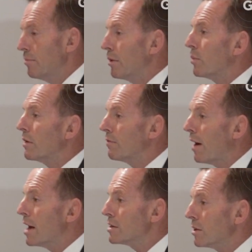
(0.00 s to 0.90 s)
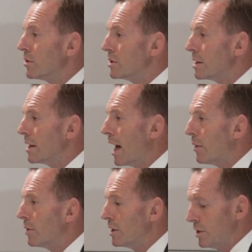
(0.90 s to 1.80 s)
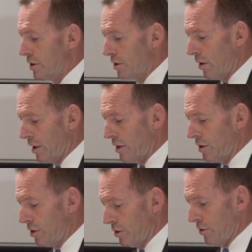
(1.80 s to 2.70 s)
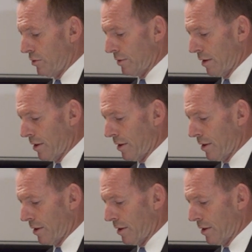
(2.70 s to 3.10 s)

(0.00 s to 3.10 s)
but we're fast losing our religious knowledge too.